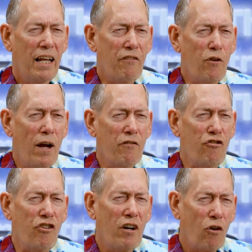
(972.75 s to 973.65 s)
If you have
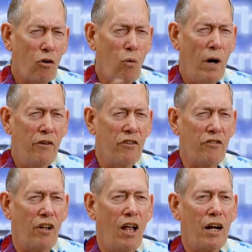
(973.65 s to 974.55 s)
general
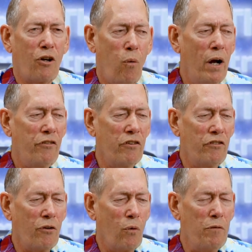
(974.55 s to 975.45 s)
questions, a lot of
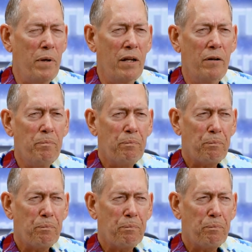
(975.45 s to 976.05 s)
questions that we've been